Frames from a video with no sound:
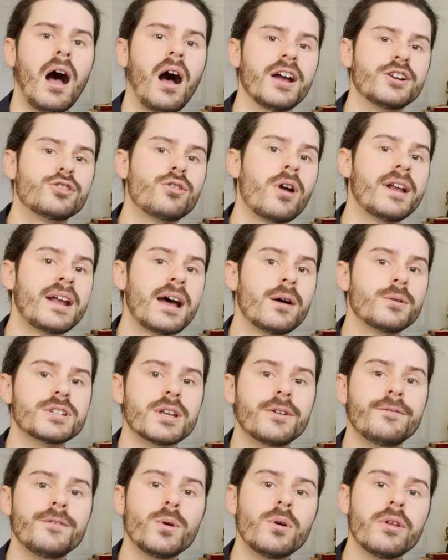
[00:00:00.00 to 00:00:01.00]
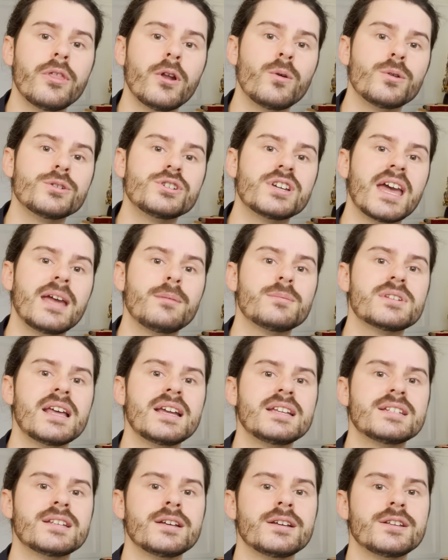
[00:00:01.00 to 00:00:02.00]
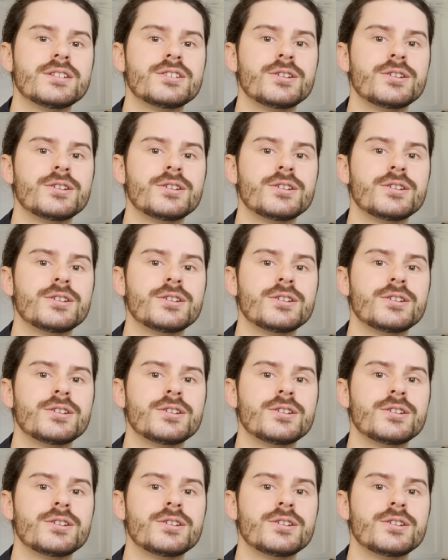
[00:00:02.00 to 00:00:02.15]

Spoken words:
I tried out a few other launcher games later,